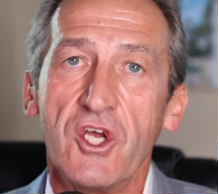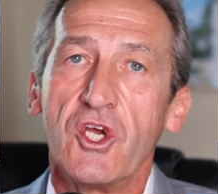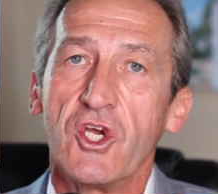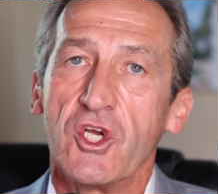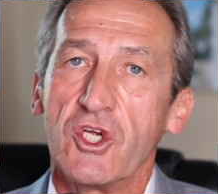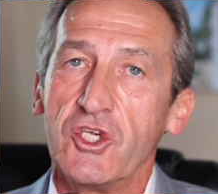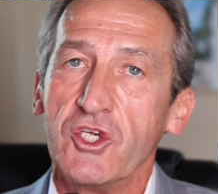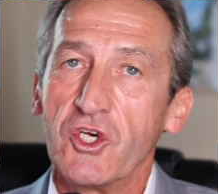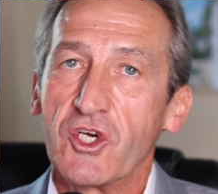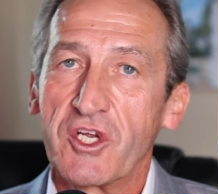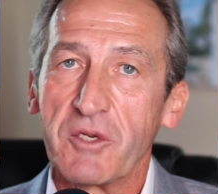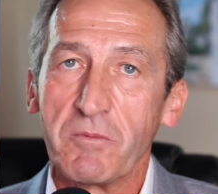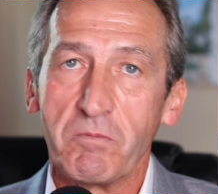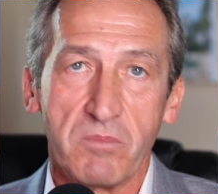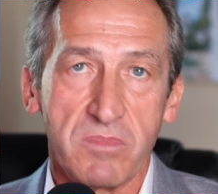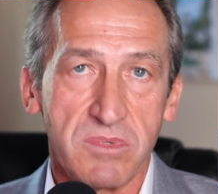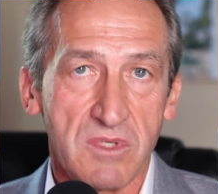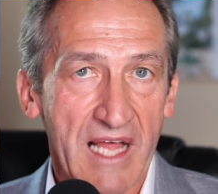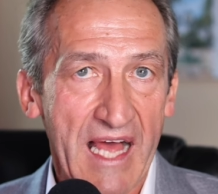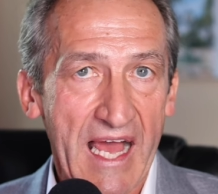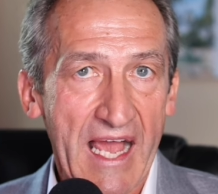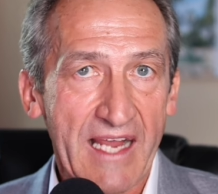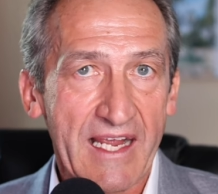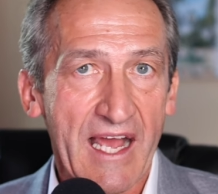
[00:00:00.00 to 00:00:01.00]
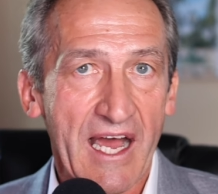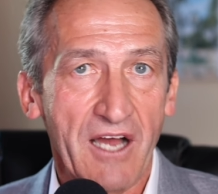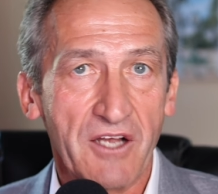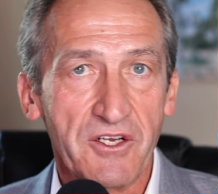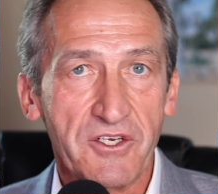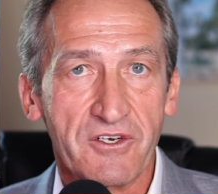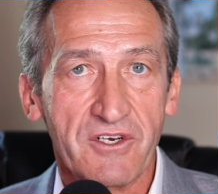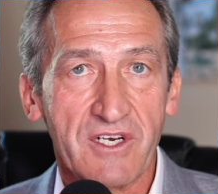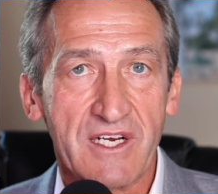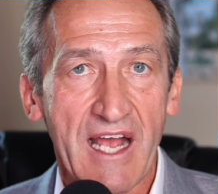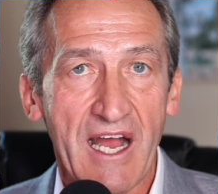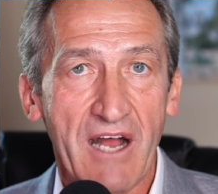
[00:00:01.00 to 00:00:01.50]
You can black out
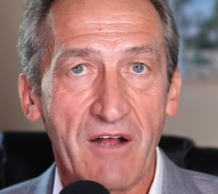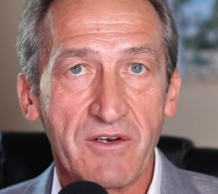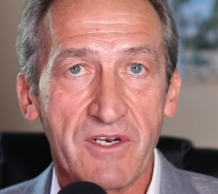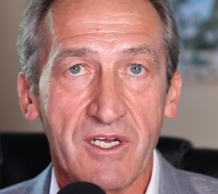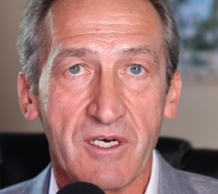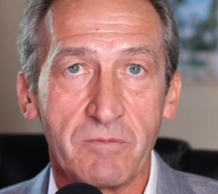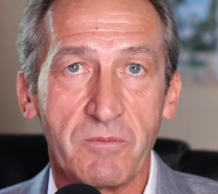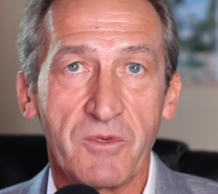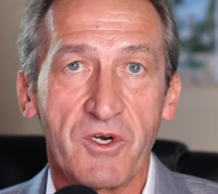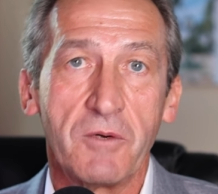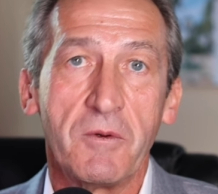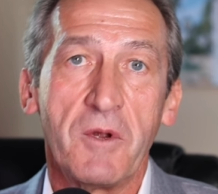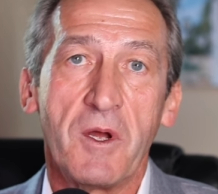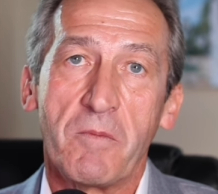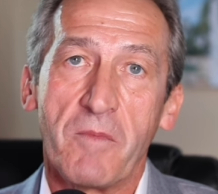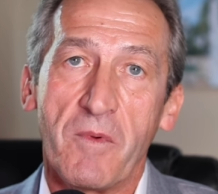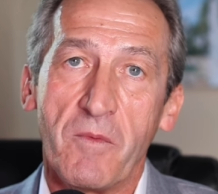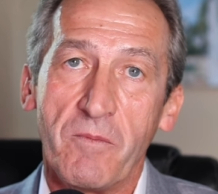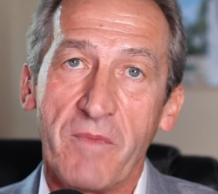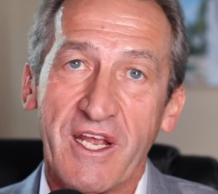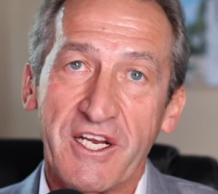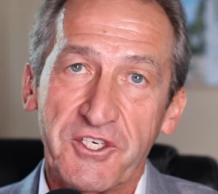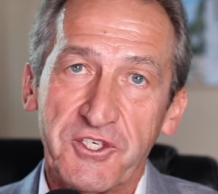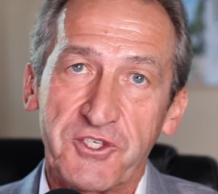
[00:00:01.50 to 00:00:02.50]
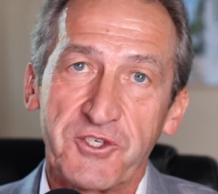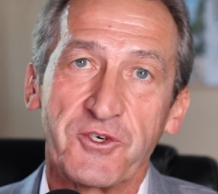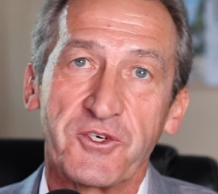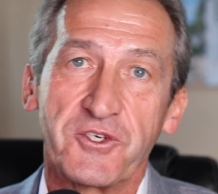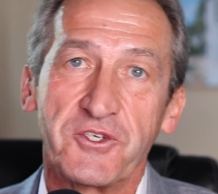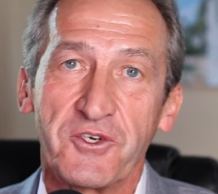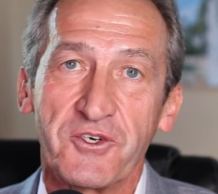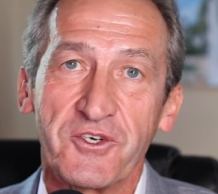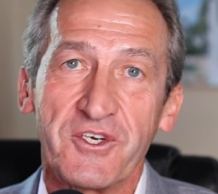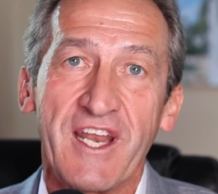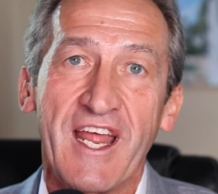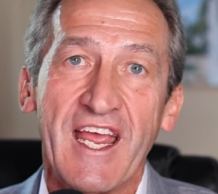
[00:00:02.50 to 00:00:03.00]
your account number, but make sure
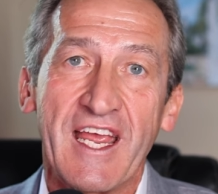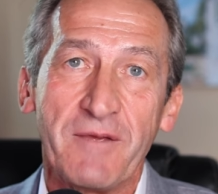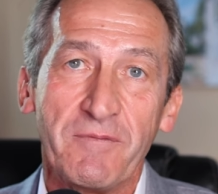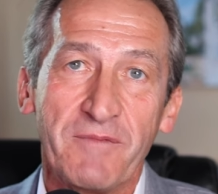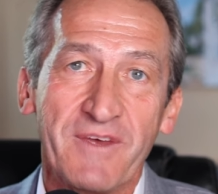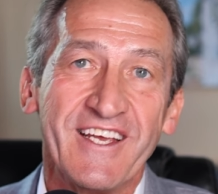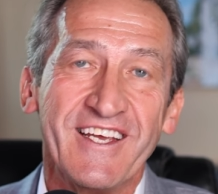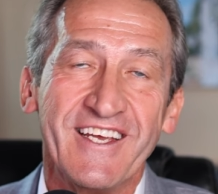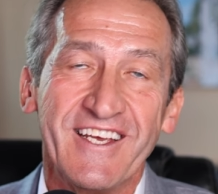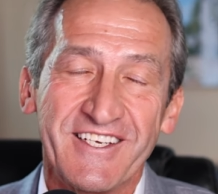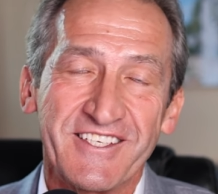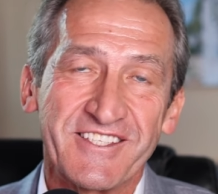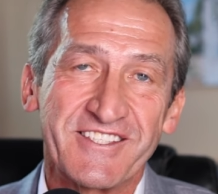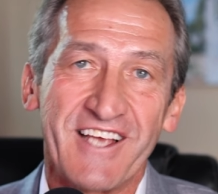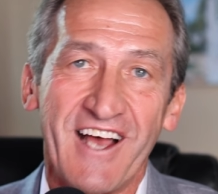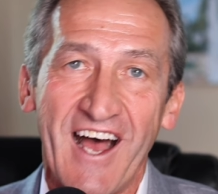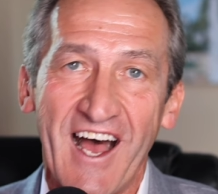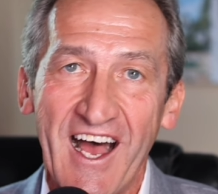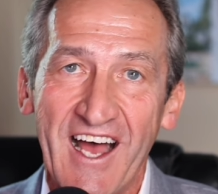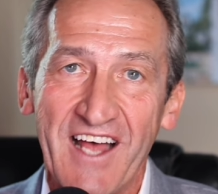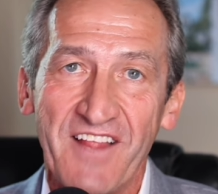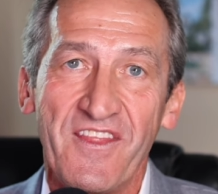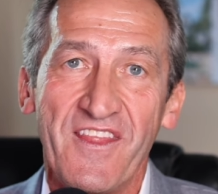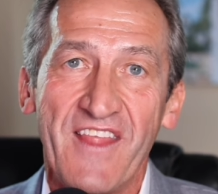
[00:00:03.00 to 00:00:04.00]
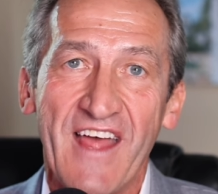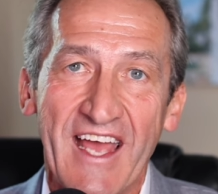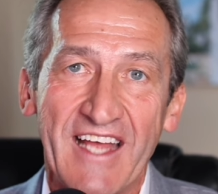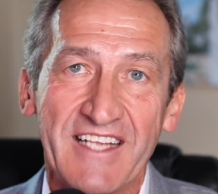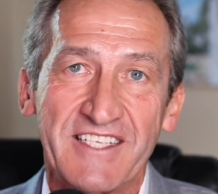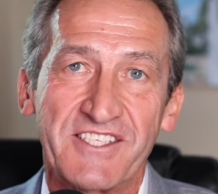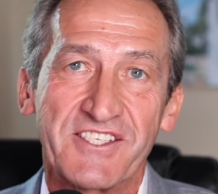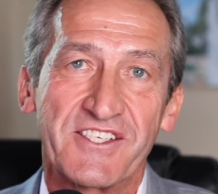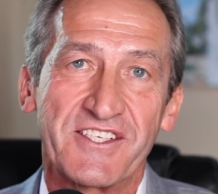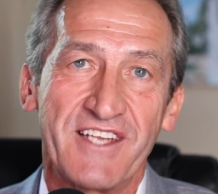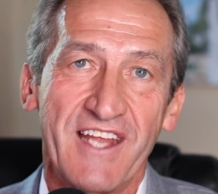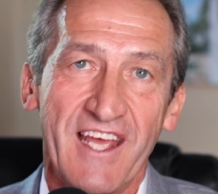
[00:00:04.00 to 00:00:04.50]
your name is on that
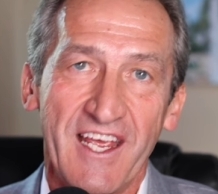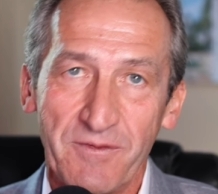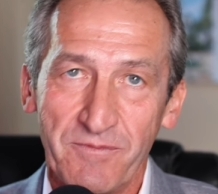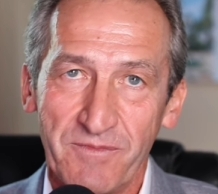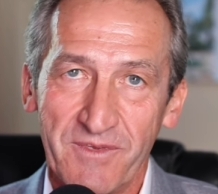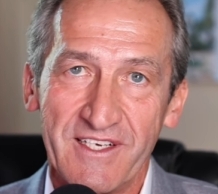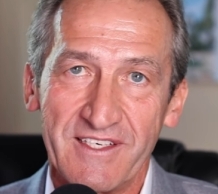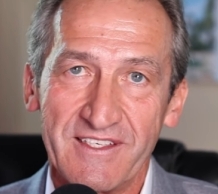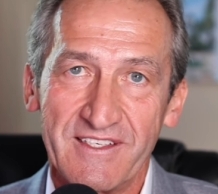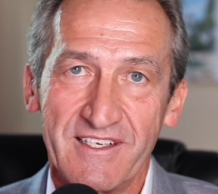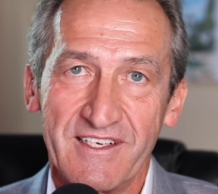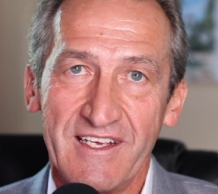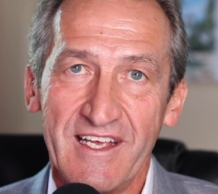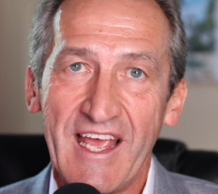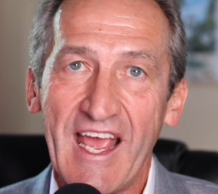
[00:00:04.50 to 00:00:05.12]
statement.